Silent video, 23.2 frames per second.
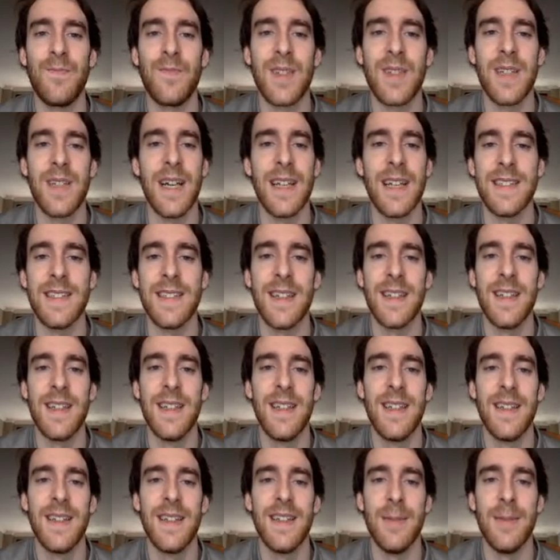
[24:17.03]
Guys,
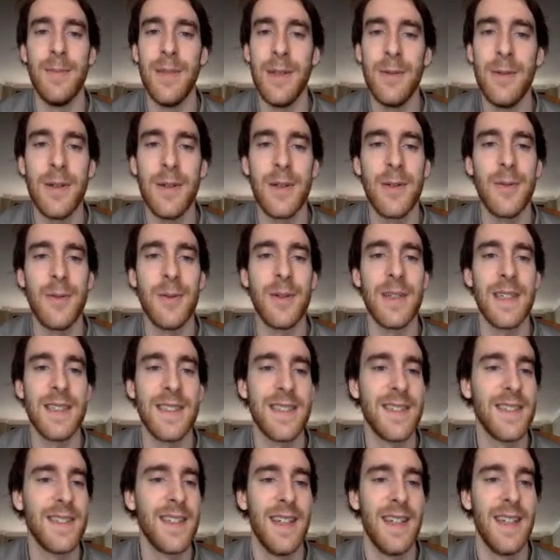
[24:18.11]
the B1
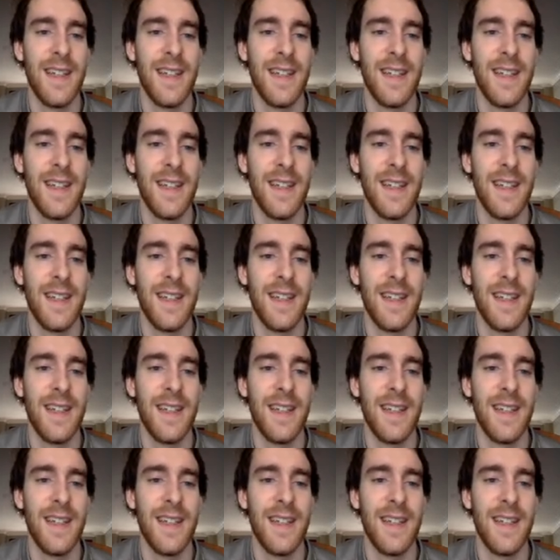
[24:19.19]
course.